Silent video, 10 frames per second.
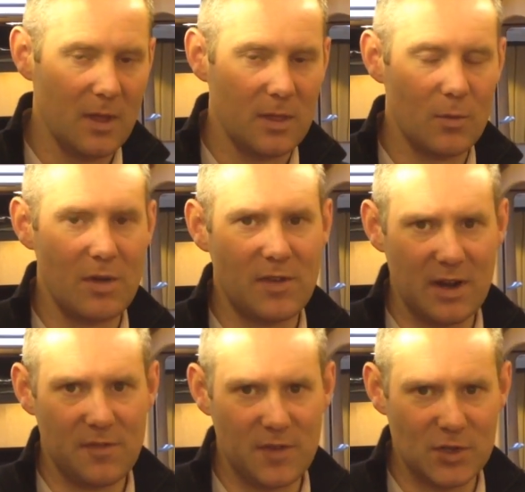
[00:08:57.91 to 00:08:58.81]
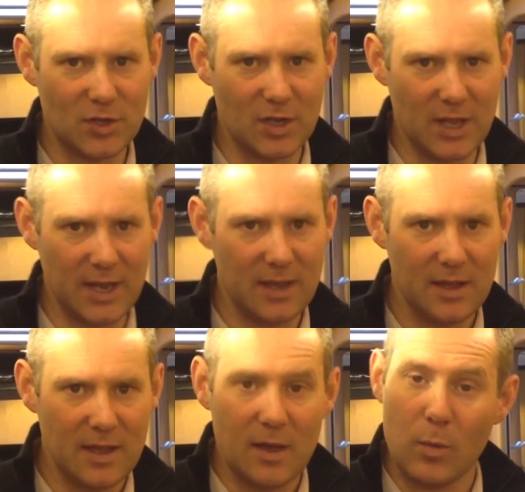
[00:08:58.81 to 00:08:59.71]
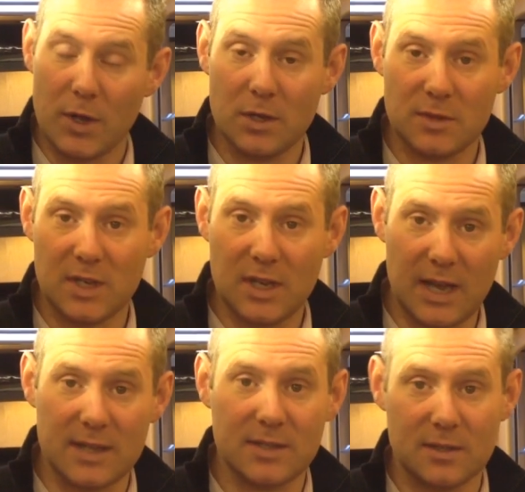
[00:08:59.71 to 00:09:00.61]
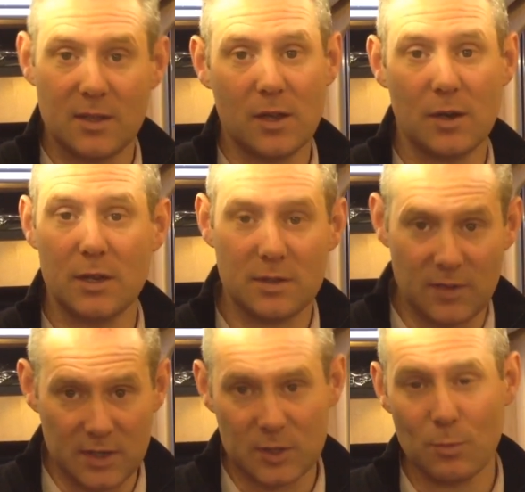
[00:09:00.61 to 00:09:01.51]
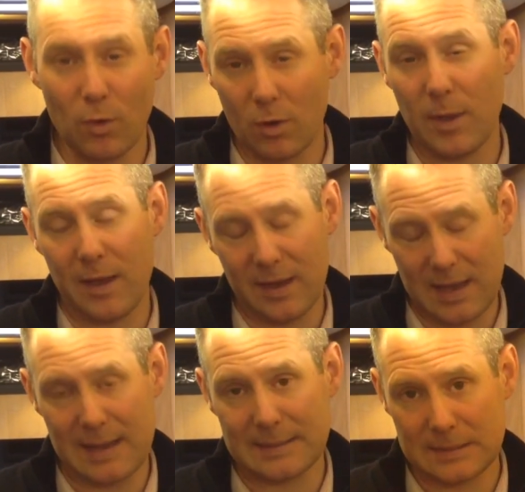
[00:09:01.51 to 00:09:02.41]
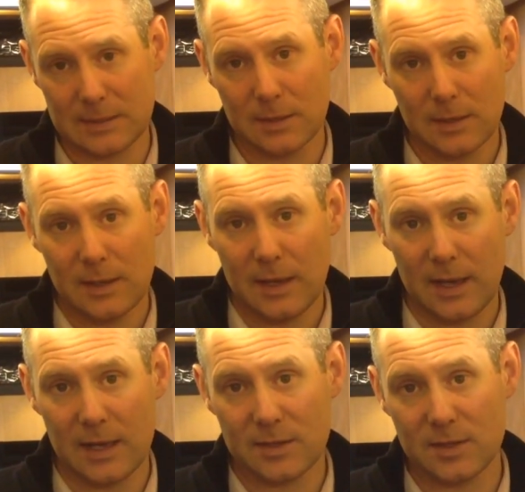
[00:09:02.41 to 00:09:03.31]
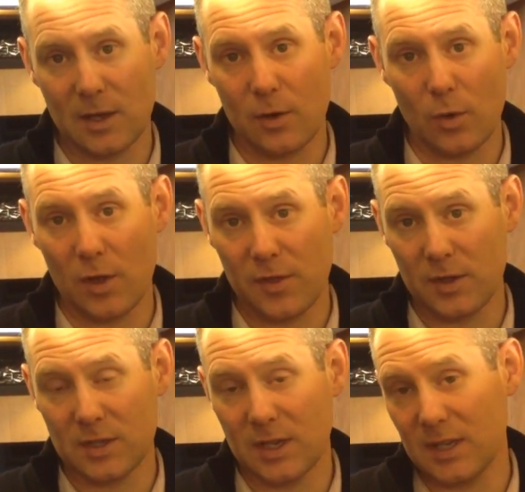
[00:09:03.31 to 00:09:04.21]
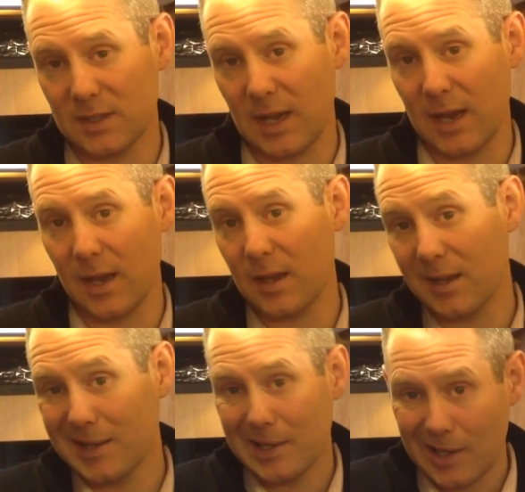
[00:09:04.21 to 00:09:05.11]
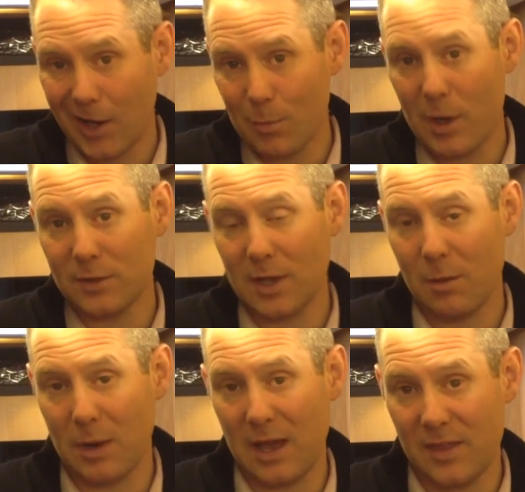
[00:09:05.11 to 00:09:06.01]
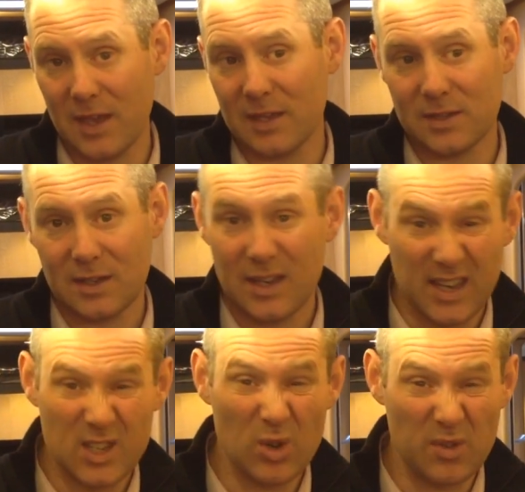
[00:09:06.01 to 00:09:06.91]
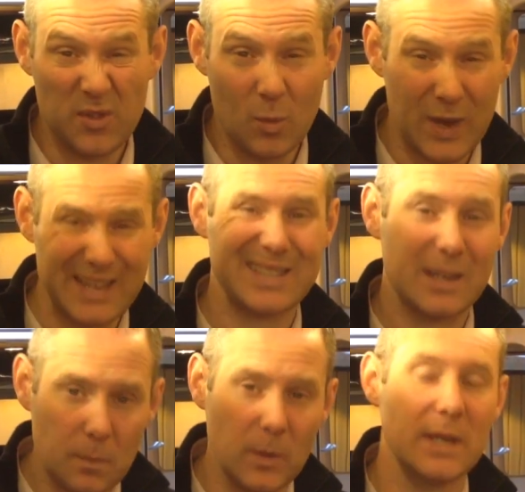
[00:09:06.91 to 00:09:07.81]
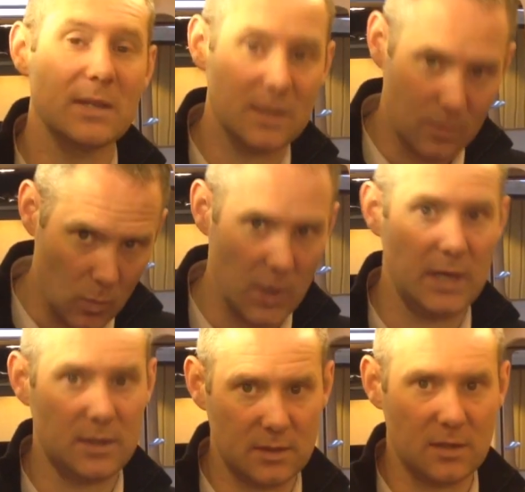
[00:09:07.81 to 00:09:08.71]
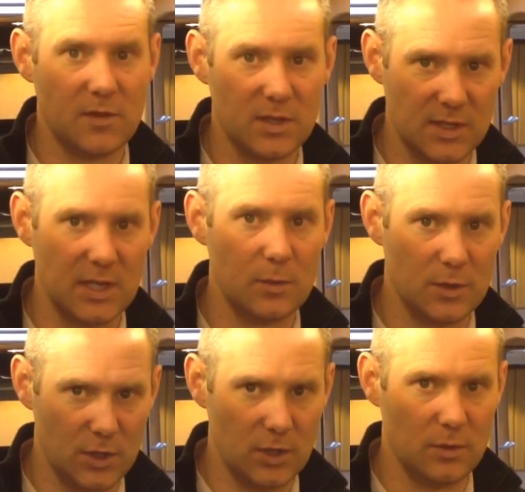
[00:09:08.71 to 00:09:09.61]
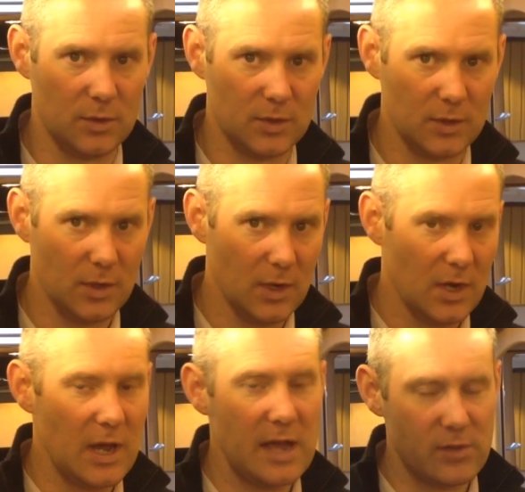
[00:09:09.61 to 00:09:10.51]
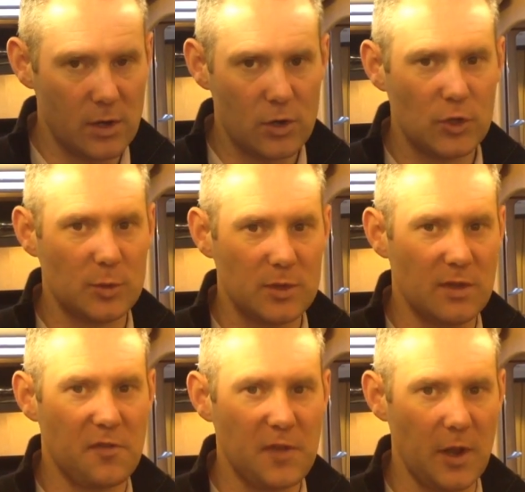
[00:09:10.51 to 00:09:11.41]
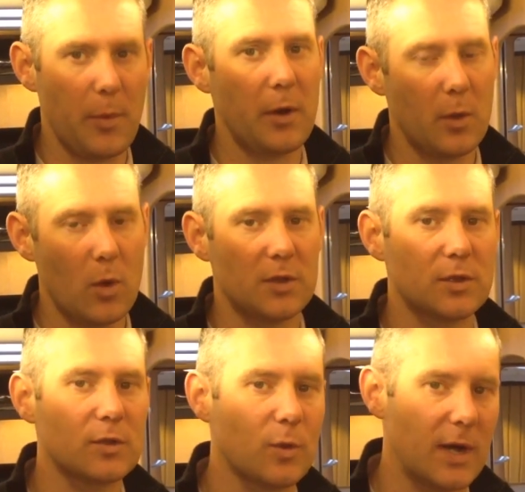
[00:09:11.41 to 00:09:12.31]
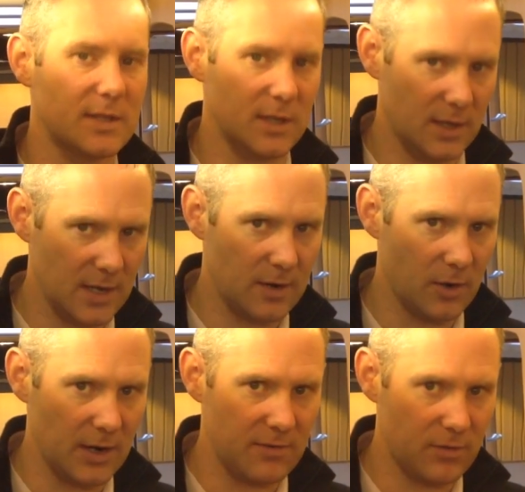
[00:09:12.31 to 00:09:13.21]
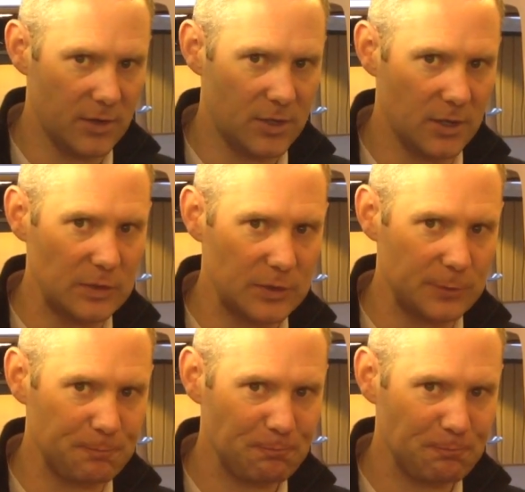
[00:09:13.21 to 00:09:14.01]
They work very efficiently. When using gas, they only use a very small amount of gas. So a 30-litre tank on a motorhome like this is good for weeks and weeks and weeks of continuous use. I've got customers that fill up only once or twice a year on average use.